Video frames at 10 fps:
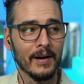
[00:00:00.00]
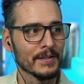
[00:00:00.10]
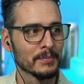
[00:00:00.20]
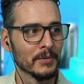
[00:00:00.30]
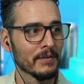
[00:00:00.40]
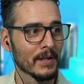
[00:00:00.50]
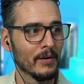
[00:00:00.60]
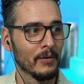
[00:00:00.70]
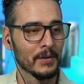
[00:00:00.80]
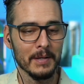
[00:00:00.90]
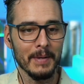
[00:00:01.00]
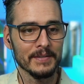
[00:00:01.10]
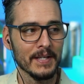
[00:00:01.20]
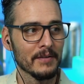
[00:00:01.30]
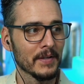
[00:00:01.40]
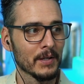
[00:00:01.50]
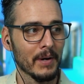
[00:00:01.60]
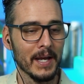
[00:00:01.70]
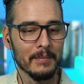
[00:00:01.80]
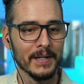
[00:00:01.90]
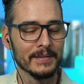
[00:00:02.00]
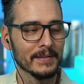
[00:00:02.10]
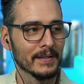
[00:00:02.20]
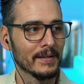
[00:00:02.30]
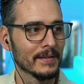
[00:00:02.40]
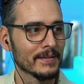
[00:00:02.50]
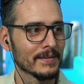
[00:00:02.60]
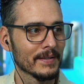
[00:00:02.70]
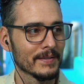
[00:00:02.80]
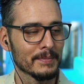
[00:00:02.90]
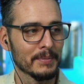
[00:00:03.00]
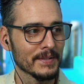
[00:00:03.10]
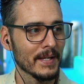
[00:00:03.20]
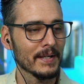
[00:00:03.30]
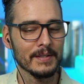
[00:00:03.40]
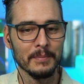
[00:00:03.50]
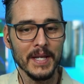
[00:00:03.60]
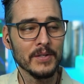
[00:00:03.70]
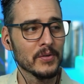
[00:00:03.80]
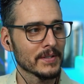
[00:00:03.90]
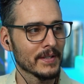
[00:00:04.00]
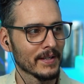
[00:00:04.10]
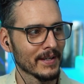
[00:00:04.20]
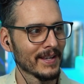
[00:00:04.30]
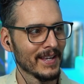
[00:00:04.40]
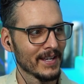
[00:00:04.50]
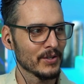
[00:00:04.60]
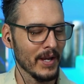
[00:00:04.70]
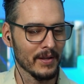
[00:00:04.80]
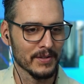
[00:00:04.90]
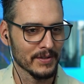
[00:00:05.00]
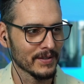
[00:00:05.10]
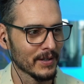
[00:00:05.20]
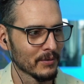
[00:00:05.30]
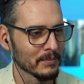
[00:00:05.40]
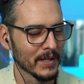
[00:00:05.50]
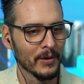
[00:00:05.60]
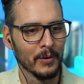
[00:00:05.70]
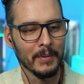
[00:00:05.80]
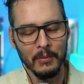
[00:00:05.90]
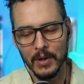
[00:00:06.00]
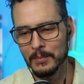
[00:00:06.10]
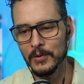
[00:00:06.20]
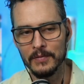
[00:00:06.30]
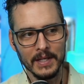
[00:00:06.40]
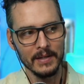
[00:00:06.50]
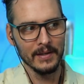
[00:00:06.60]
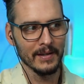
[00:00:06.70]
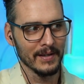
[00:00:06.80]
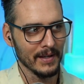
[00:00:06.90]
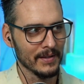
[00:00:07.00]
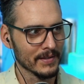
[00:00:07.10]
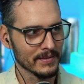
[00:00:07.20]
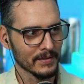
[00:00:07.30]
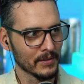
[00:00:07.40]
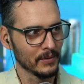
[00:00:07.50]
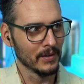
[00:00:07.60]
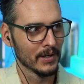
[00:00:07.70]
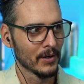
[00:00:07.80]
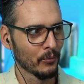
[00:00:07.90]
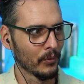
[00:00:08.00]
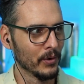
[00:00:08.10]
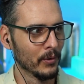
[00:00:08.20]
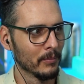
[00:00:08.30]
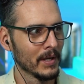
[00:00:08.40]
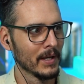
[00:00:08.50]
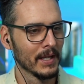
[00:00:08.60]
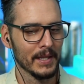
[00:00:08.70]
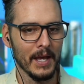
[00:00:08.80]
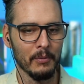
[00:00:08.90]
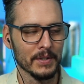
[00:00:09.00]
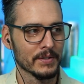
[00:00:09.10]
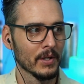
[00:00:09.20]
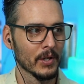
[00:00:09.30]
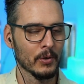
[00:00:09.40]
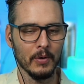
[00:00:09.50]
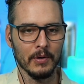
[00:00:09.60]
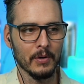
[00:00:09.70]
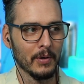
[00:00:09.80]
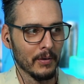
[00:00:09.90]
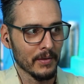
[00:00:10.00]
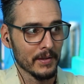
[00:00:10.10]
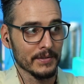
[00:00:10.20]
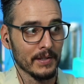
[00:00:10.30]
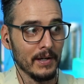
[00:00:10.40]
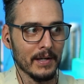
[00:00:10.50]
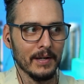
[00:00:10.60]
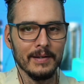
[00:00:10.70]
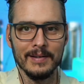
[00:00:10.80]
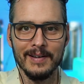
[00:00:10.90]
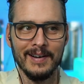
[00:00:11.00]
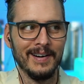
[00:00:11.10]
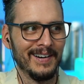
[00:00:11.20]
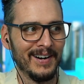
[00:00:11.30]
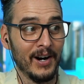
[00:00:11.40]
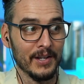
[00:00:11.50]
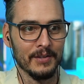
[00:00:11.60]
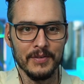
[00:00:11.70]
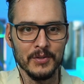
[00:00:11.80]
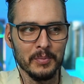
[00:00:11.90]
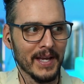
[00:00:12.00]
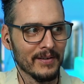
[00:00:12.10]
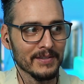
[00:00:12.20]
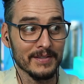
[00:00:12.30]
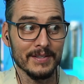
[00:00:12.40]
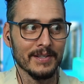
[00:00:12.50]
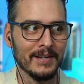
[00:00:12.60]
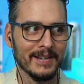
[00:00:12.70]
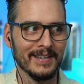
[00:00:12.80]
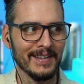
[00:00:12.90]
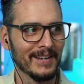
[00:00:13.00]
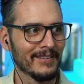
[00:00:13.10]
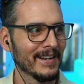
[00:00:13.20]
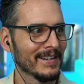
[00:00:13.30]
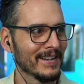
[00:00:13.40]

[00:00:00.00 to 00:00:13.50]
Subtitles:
It's moving only about 10 feet away, but it's presenting some interesting challenges here with my home. I want to move it in this little room that was quote unquote the sauna on the fuse panel. So sauna, yeah, right.